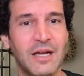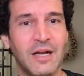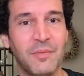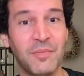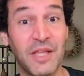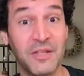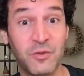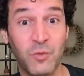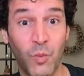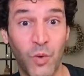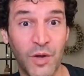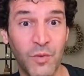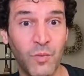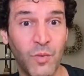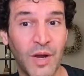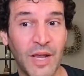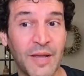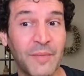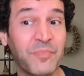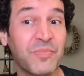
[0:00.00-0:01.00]
That's one
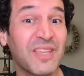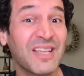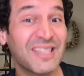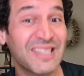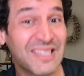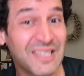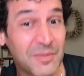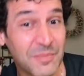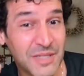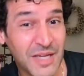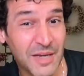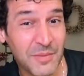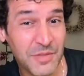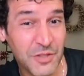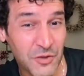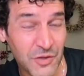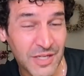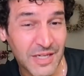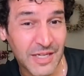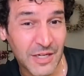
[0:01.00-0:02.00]
way. Sometimes
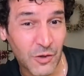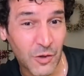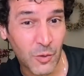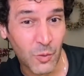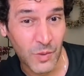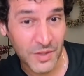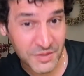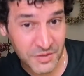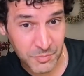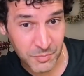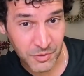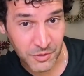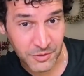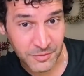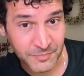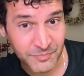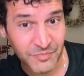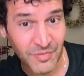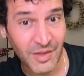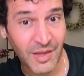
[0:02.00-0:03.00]
you can hear a whisper.